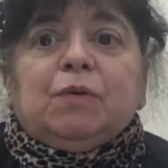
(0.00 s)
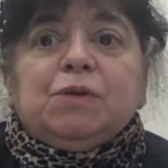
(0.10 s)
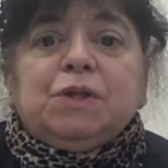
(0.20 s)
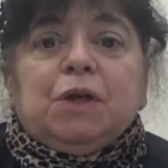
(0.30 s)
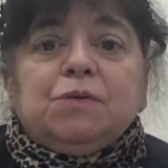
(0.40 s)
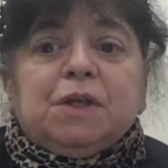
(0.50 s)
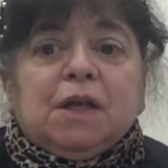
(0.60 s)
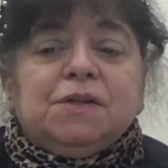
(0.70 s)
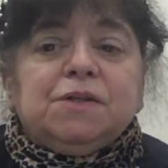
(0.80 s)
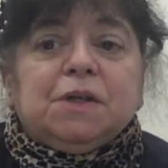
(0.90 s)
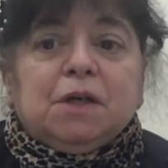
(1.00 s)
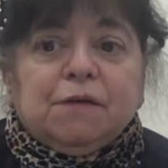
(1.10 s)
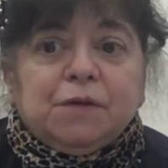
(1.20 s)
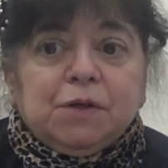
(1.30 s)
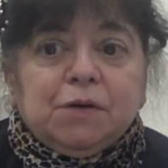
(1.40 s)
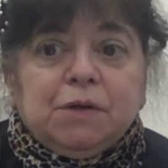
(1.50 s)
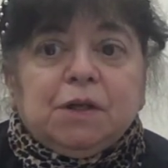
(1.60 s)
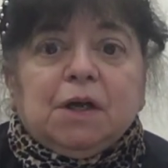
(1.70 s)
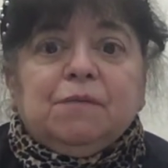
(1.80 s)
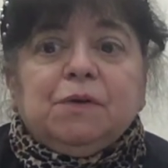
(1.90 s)
he goes against the governor, and
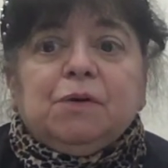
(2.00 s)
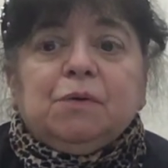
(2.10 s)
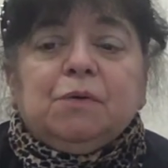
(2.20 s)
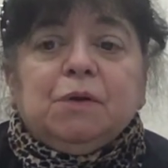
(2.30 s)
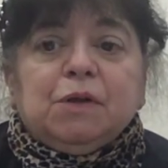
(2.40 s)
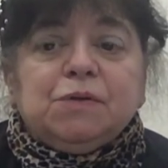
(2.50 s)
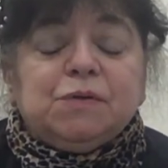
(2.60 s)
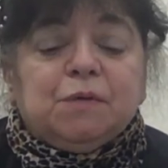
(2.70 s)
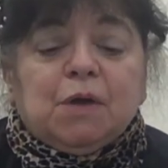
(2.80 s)
the governor is